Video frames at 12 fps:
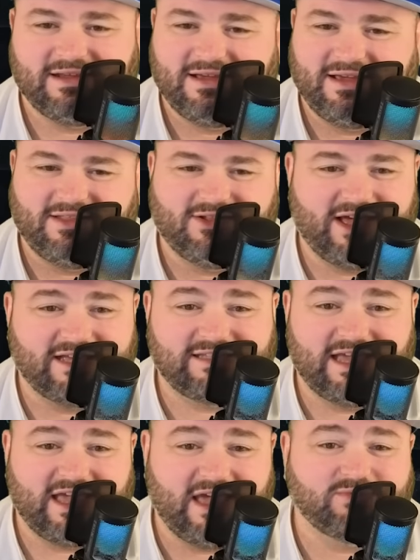In the last
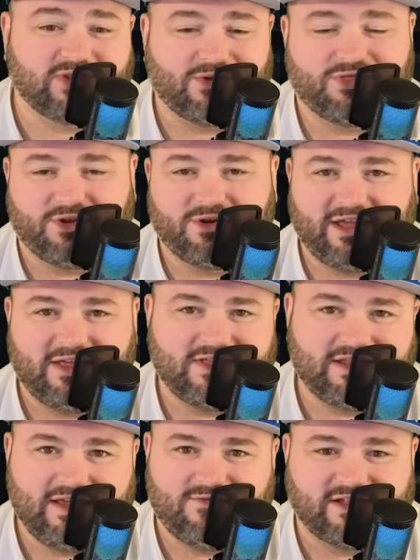10 games, they're 30th
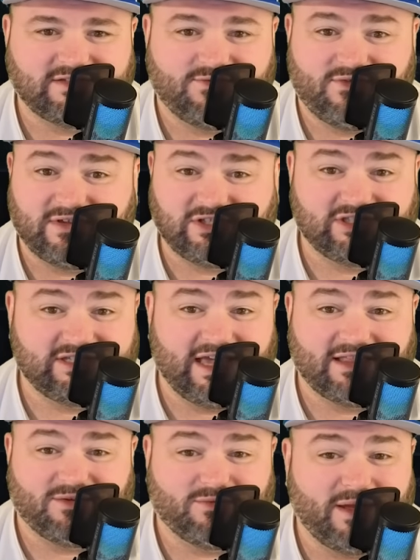in defensive efficiency
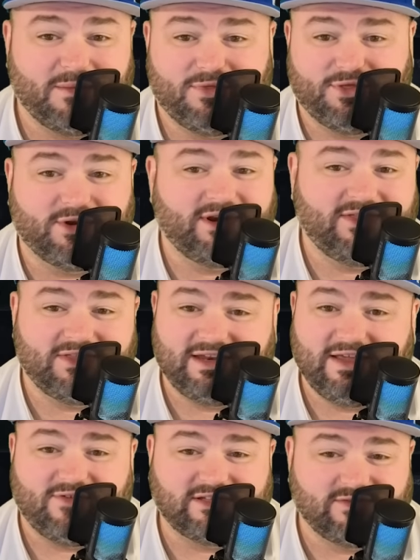at the rim, 30th in
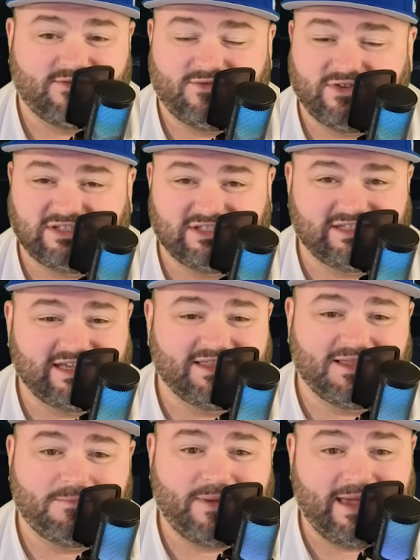defensive efficiency in
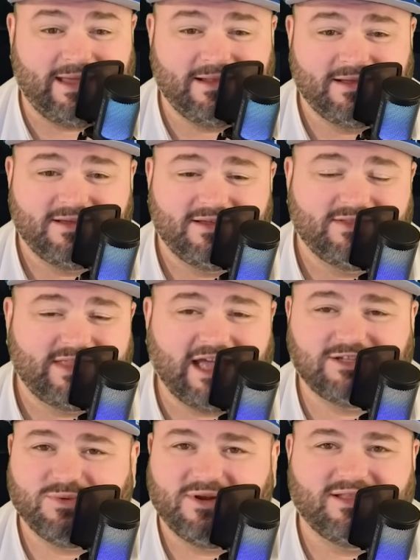the paint.
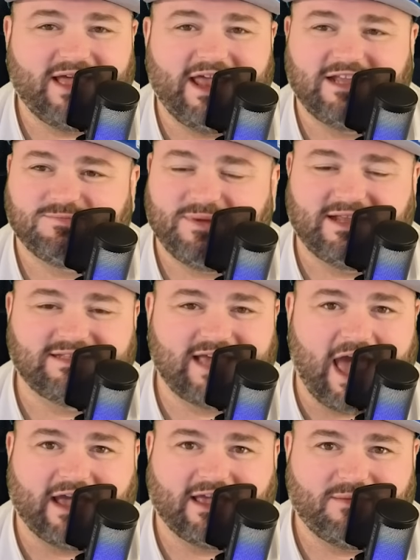That's where Atlanta's been
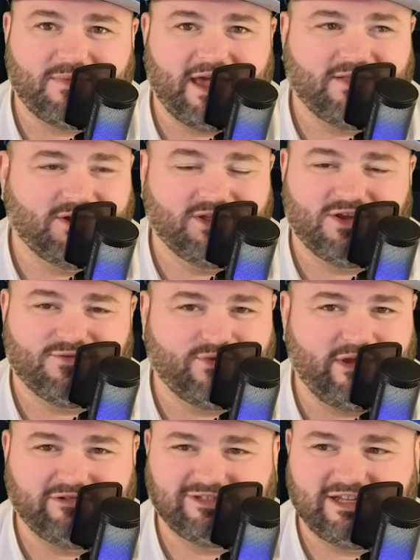attacking, man. Look at their
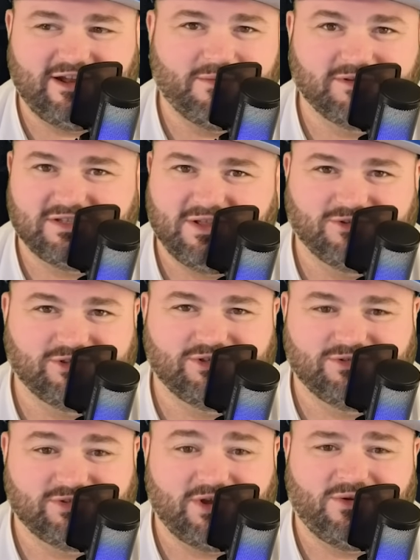frequency numbers in those
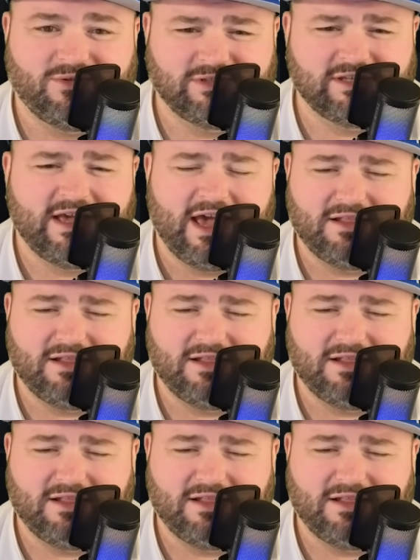two zones.